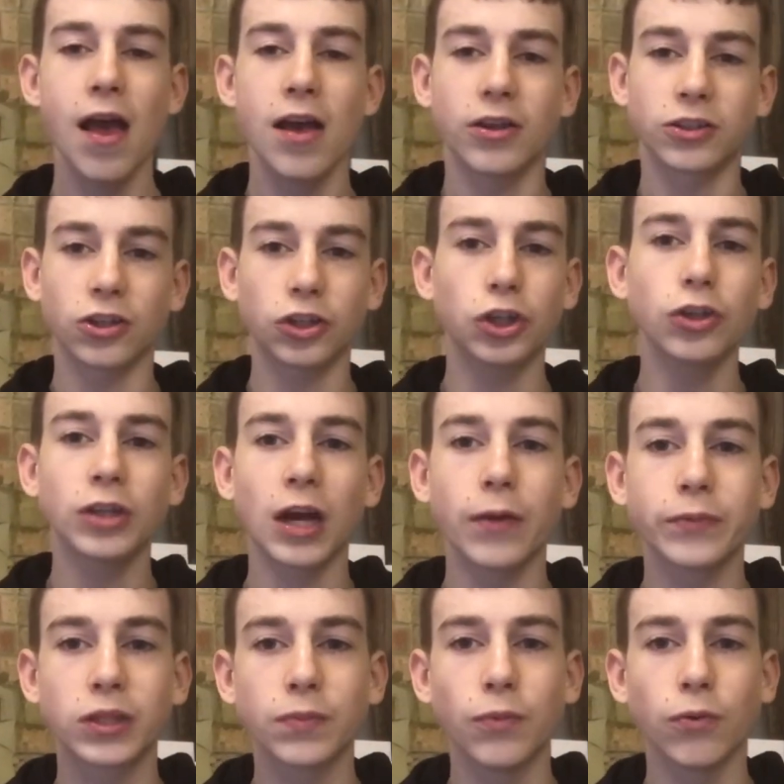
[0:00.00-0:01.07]
So it should help
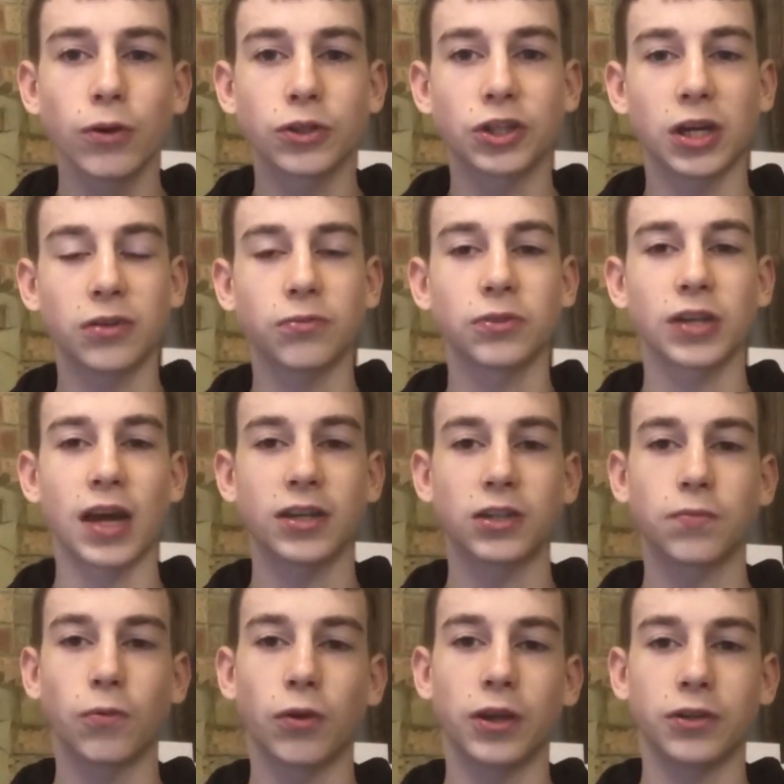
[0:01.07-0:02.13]
smaller channels and
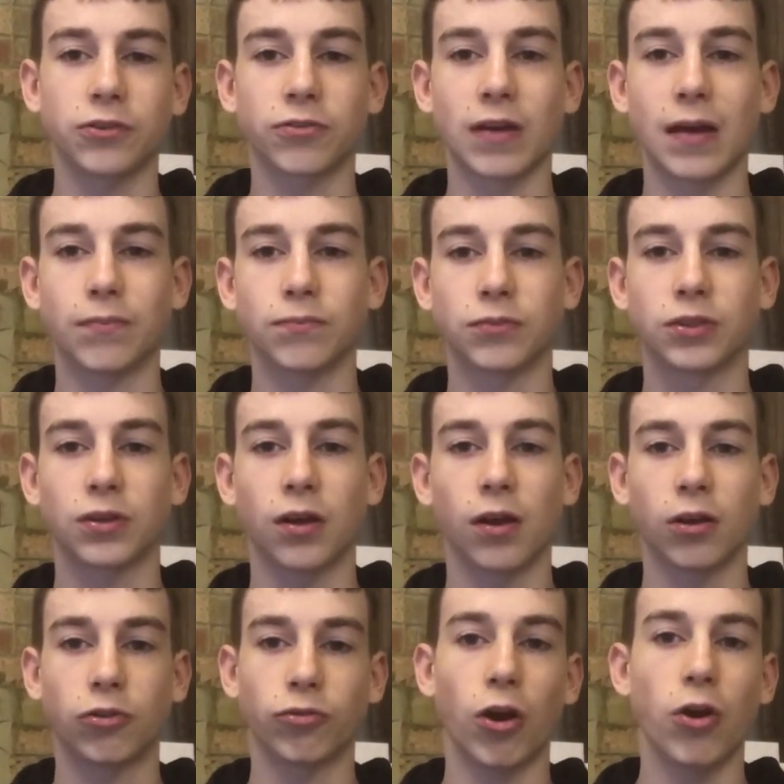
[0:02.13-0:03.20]
smaller Instagrams
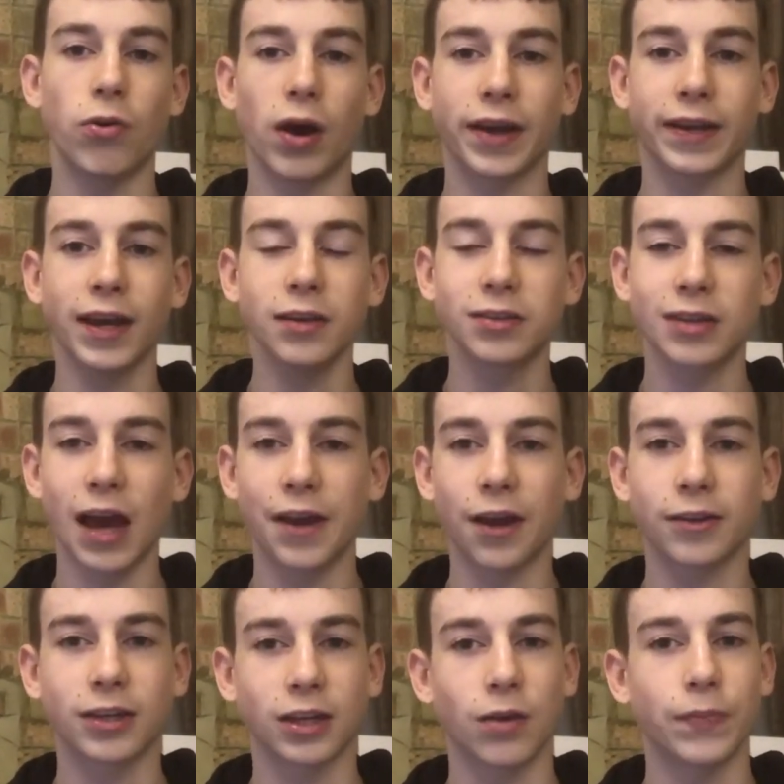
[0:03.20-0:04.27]
grow, I guess, and I
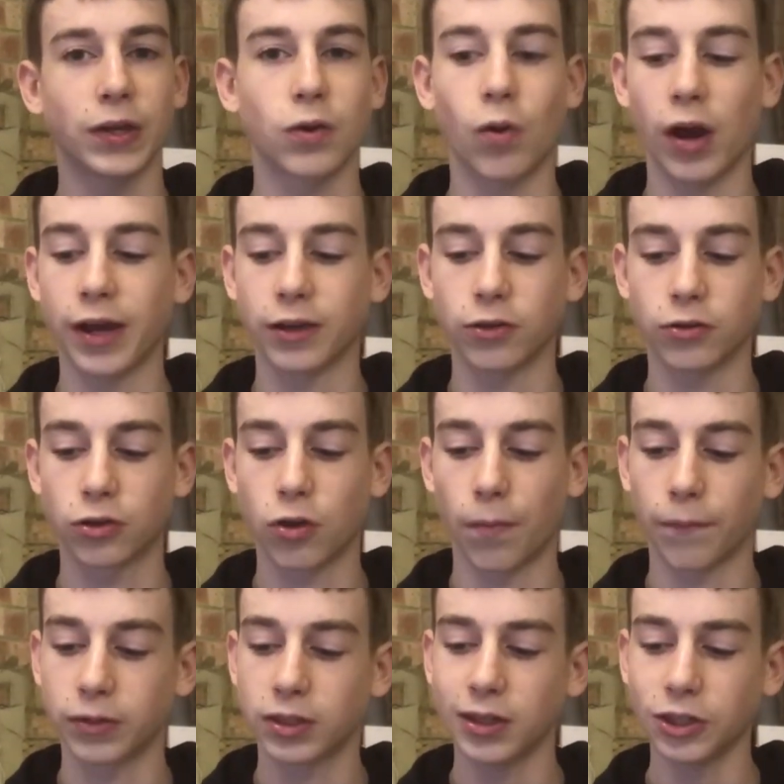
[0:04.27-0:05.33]
think it'll be quite a good
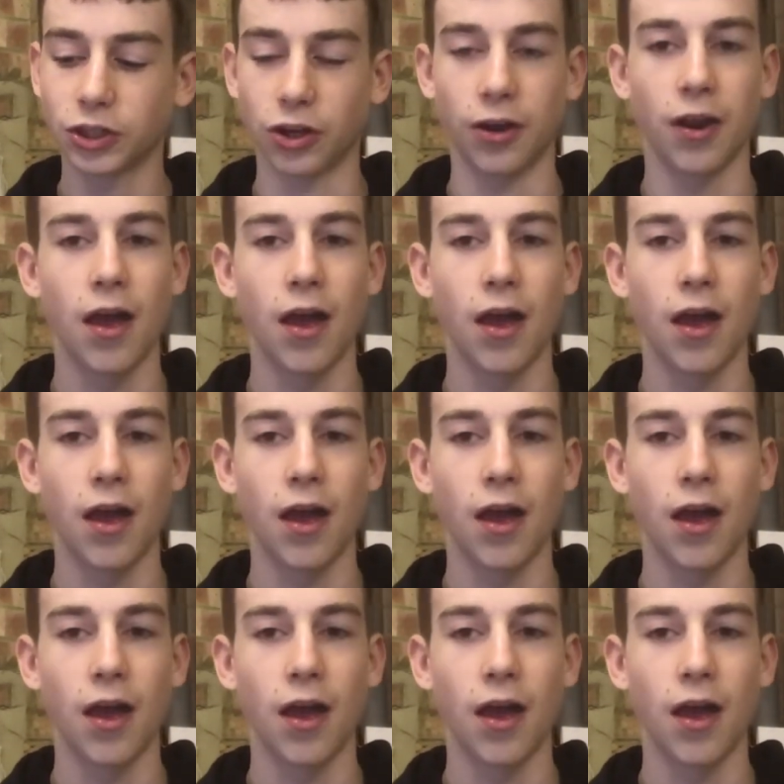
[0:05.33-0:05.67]
competition.